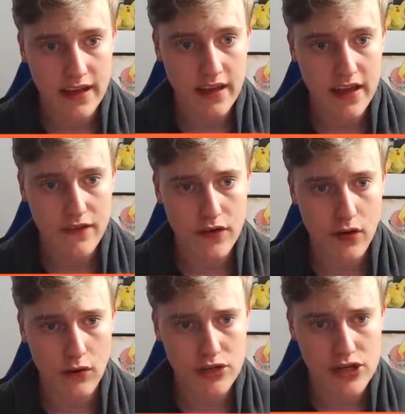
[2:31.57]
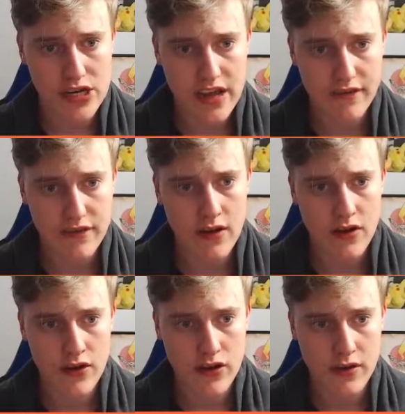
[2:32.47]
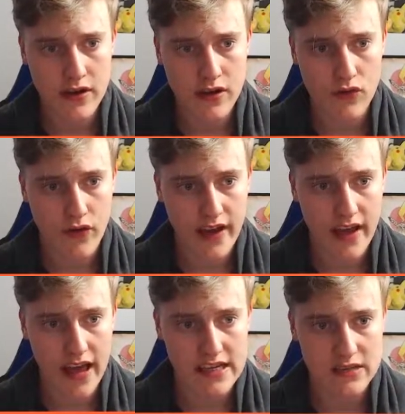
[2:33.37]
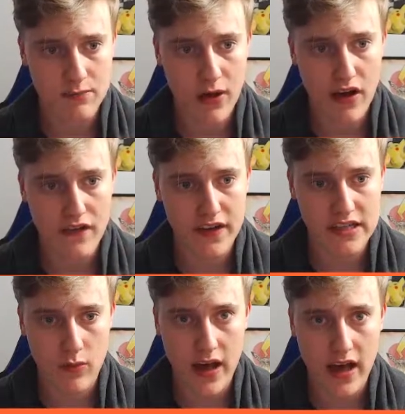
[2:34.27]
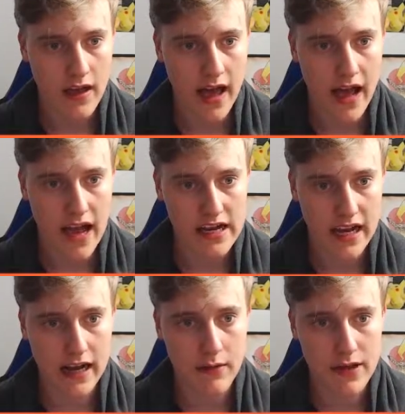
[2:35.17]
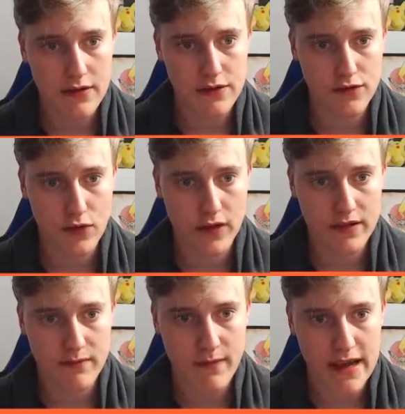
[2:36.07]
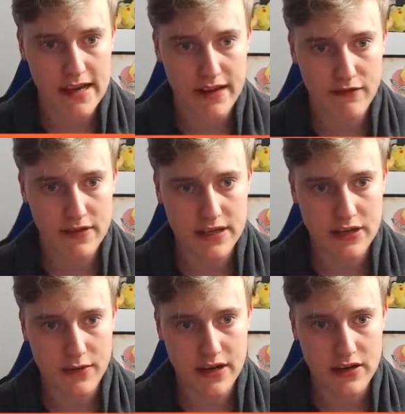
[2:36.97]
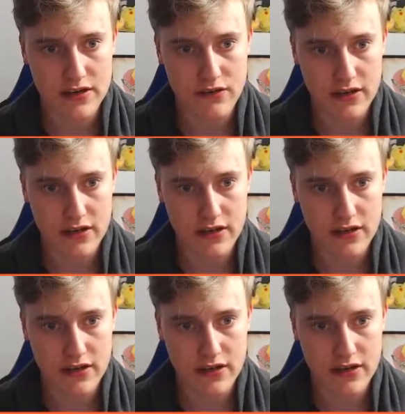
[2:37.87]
if you hold shift, you can create a perfect square, and that can be useful in many different situations.